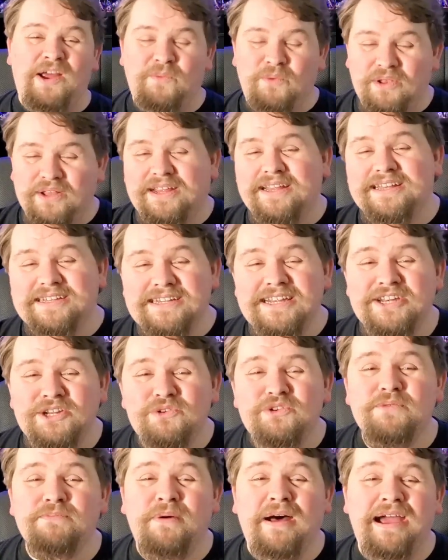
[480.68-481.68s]
and I will continue
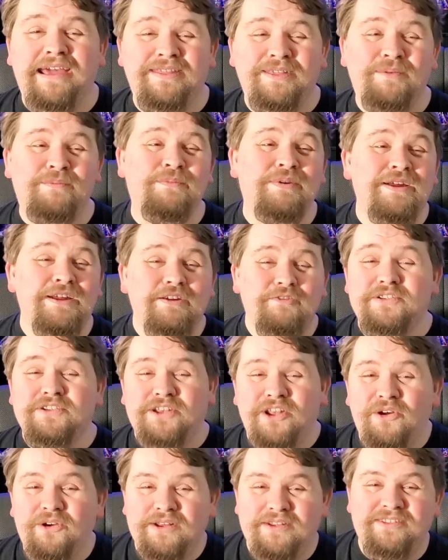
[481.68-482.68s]
to buy them for as
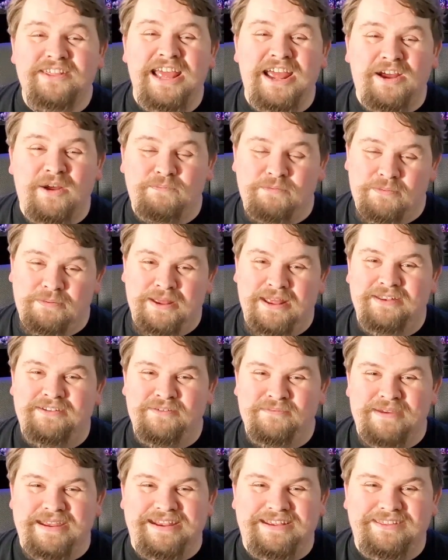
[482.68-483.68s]
long as they are prepared
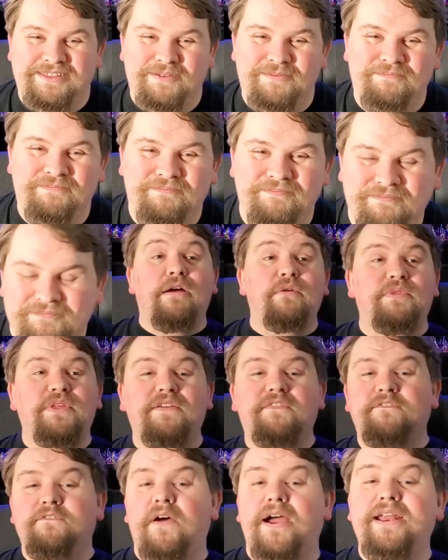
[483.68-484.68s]
to make them. Now, the
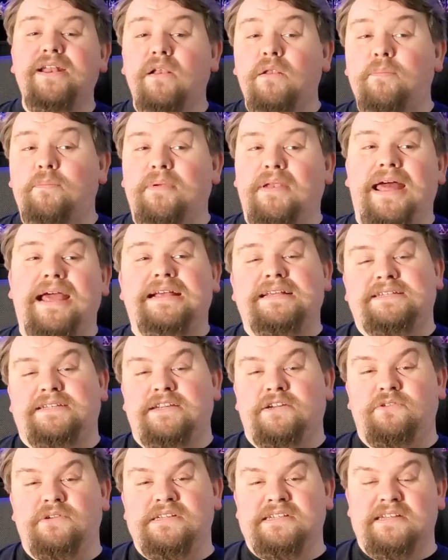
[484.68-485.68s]
final Black
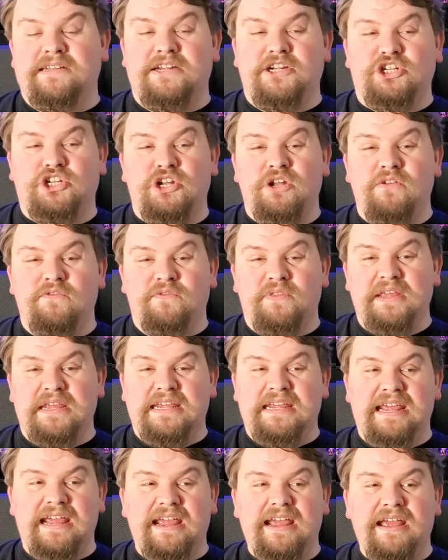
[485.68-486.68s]
Series edition of the
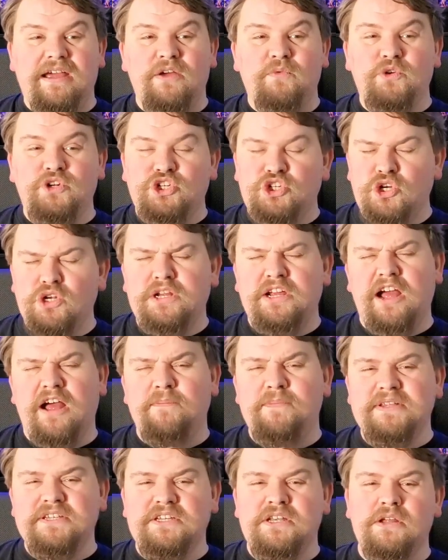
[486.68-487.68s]
year should
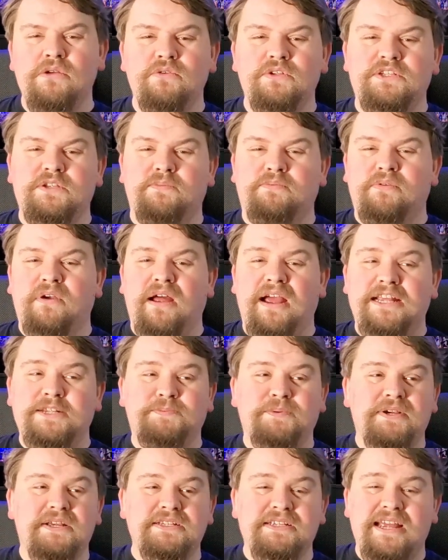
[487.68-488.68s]
come as no surprise
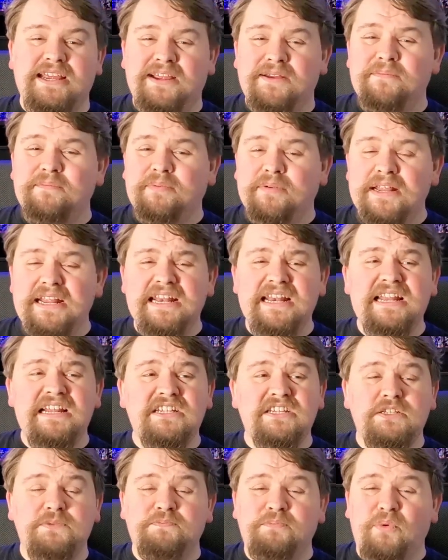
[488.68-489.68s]
because I completely
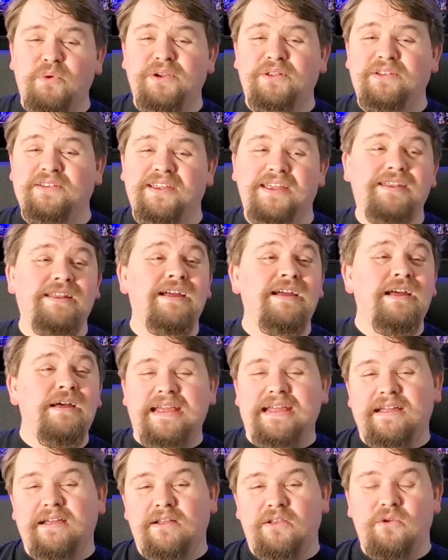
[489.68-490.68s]
spoiled it by
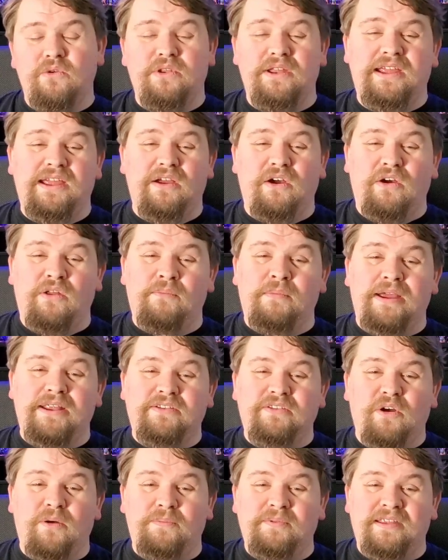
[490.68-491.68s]
including it on my
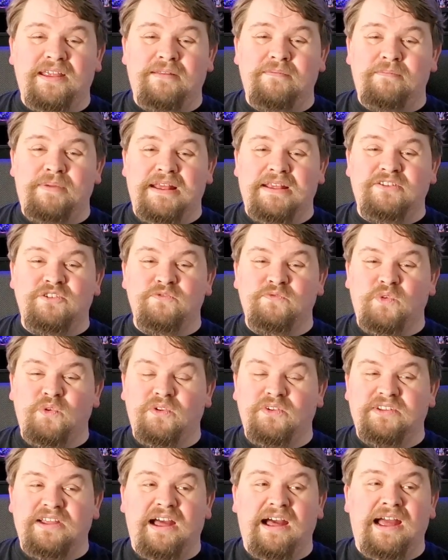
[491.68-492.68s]
top 10 best of
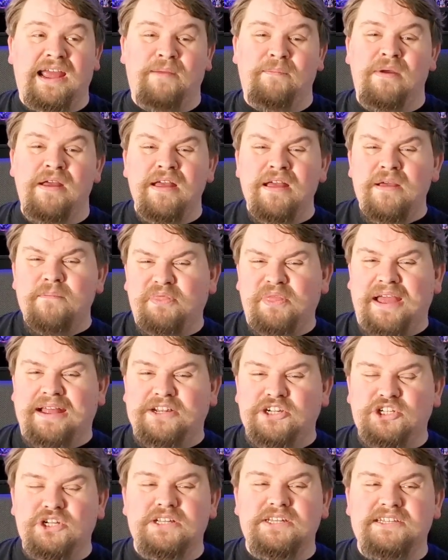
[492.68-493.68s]
all time, but that
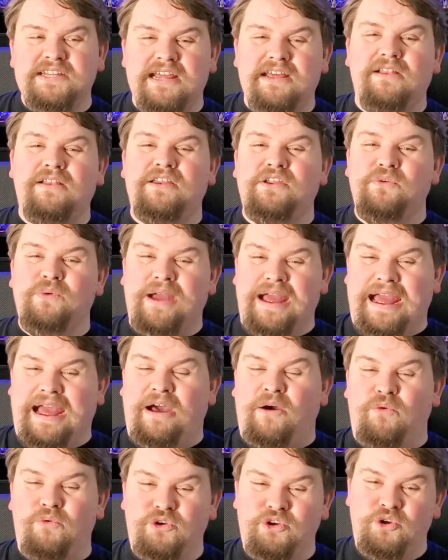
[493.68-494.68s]
should tell you
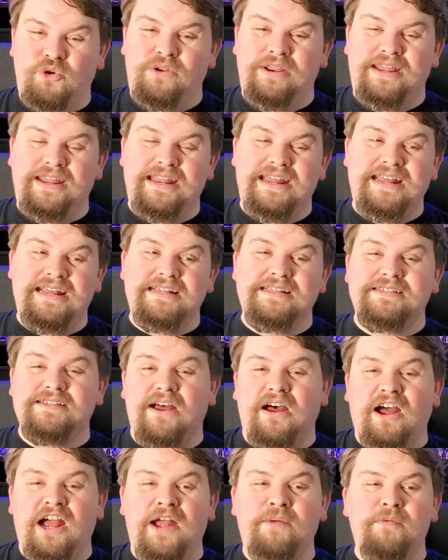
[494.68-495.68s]
how good it
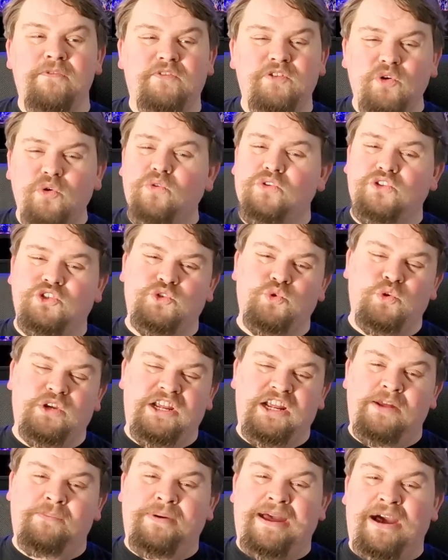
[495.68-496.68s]
is. I am of course
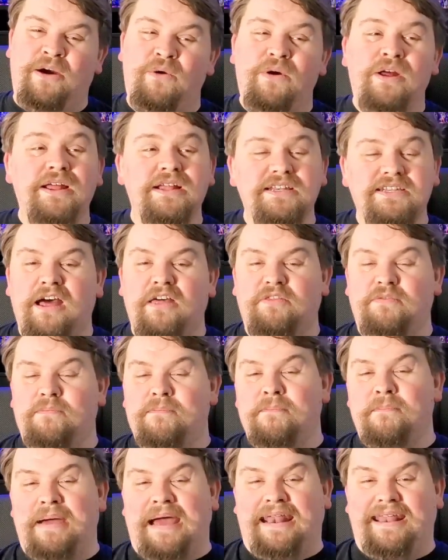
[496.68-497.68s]
talking about Darth
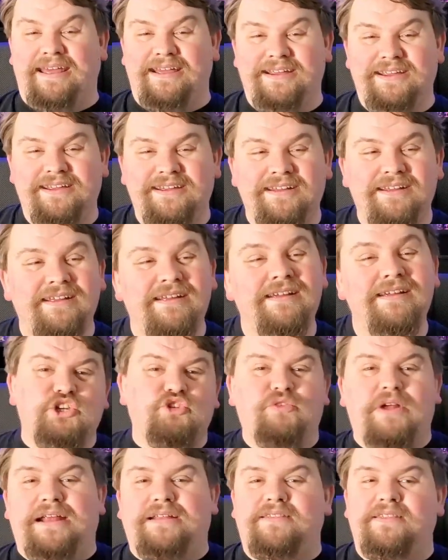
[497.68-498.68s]
Malak. I
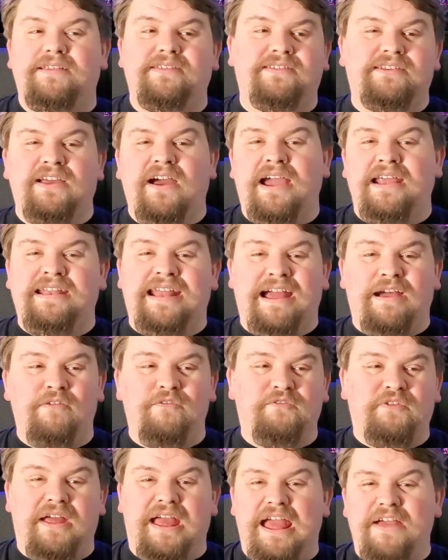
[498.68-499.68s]
tracked this guy down
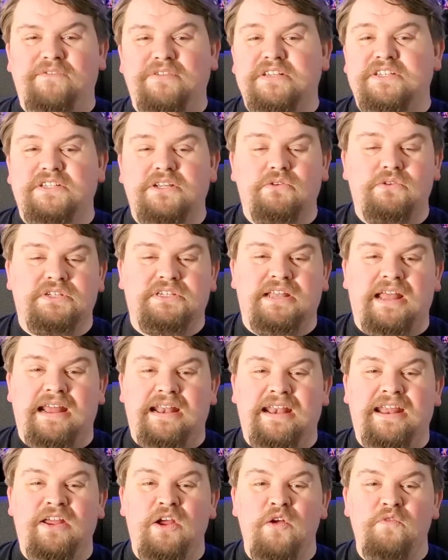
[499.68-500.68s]
for ever so
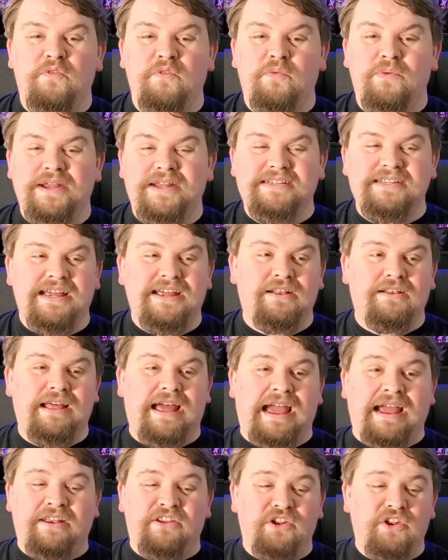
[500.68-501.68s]
slightly over retail,
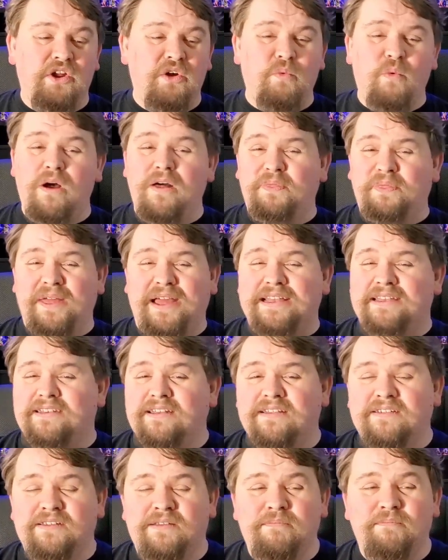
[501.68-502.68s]
and you know what? That
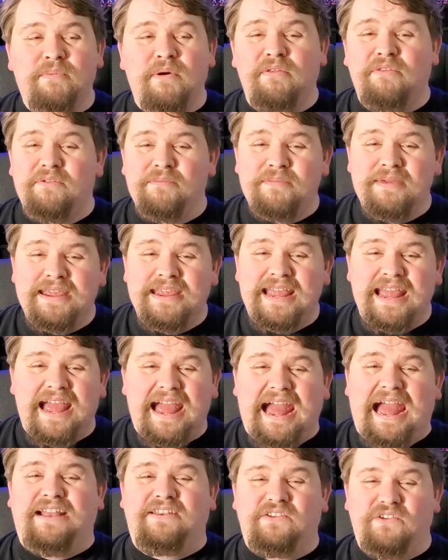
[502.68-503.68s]
doesn't bother me
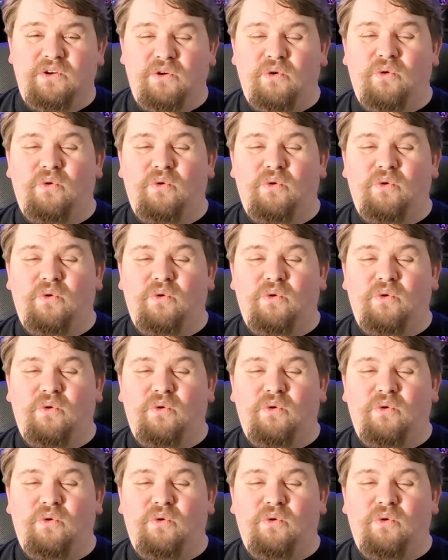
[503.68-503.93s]
at